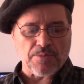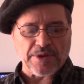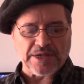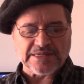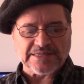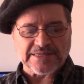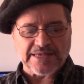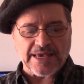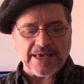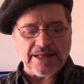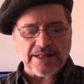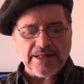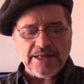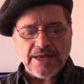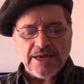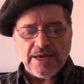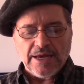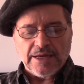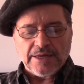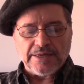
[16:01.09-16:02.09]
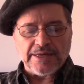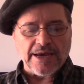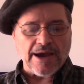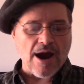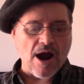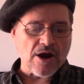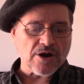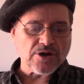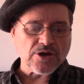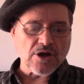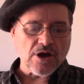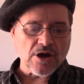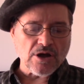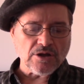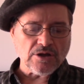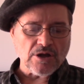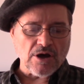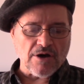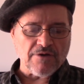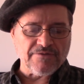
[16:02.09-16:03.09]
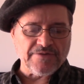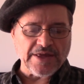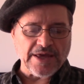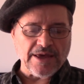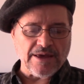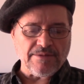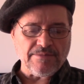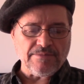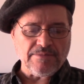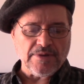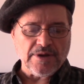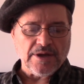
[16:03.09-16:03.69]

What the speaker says: scale, none of them